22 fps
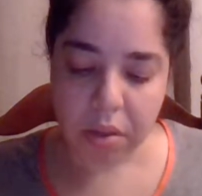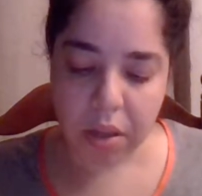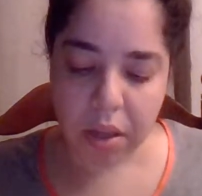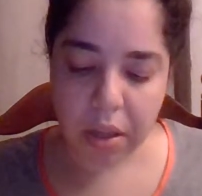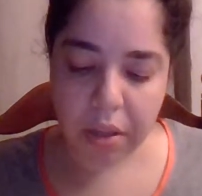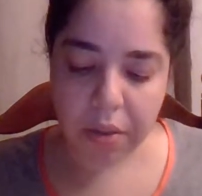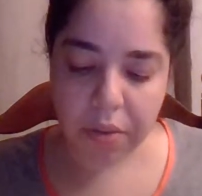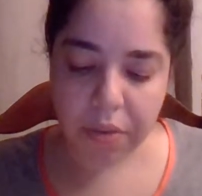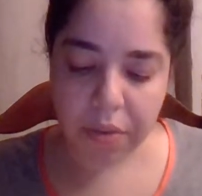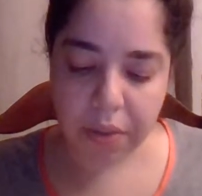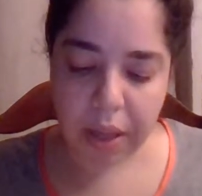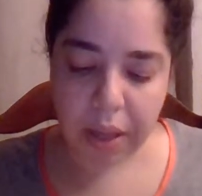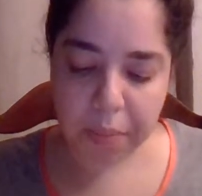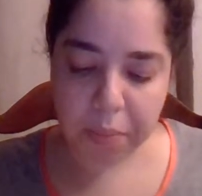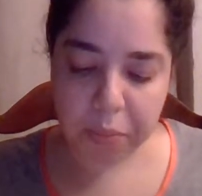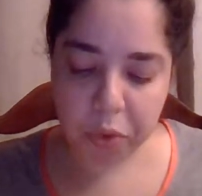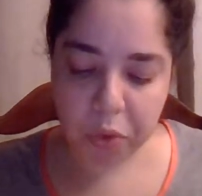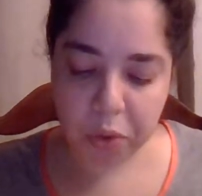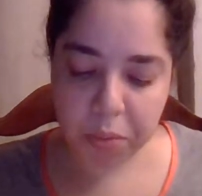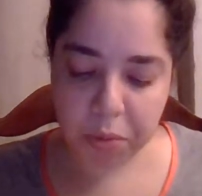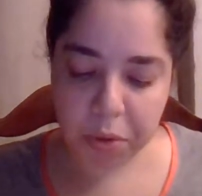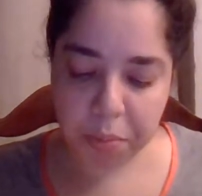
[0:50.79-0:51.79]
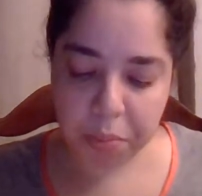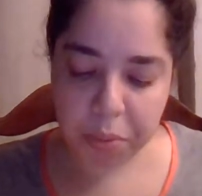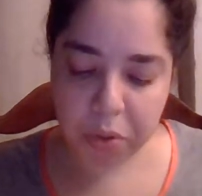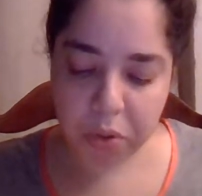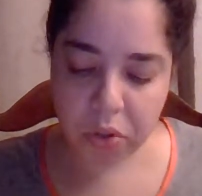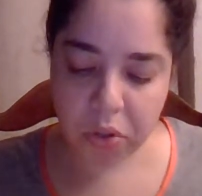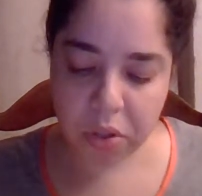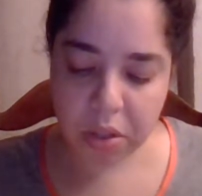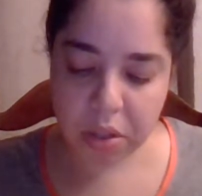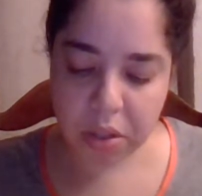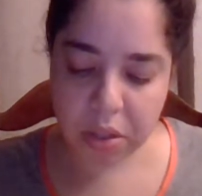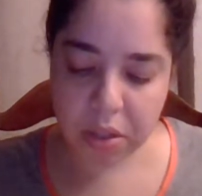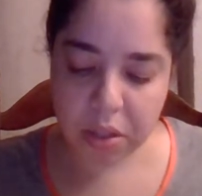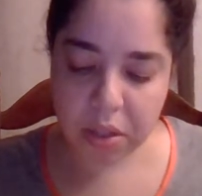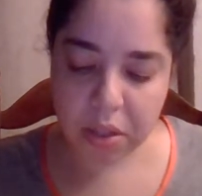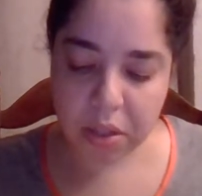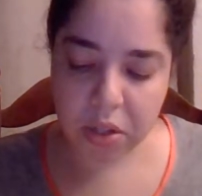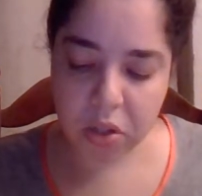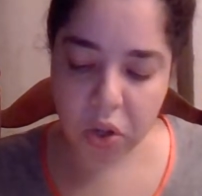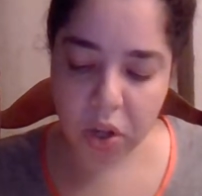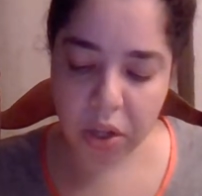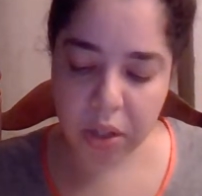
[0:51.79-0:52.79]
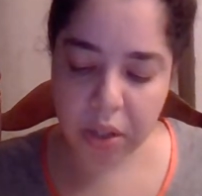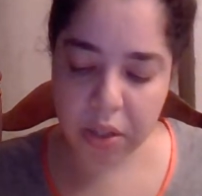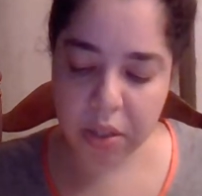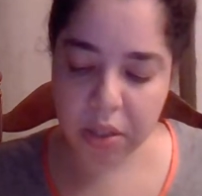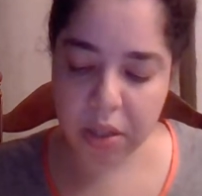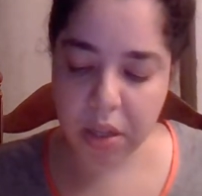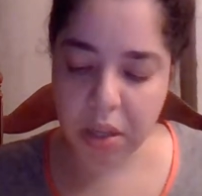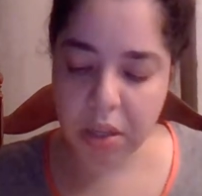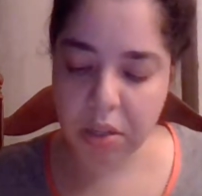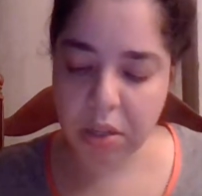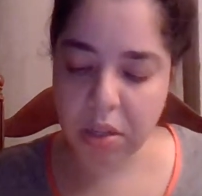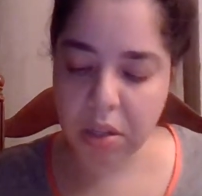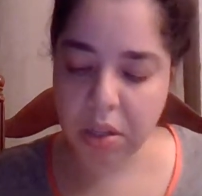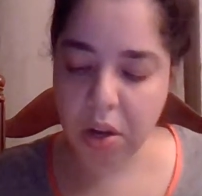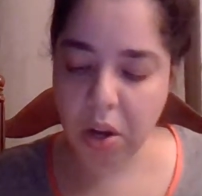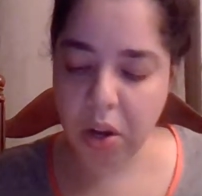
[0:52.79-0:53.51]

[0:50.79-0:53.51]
If abnormal persons did not exist,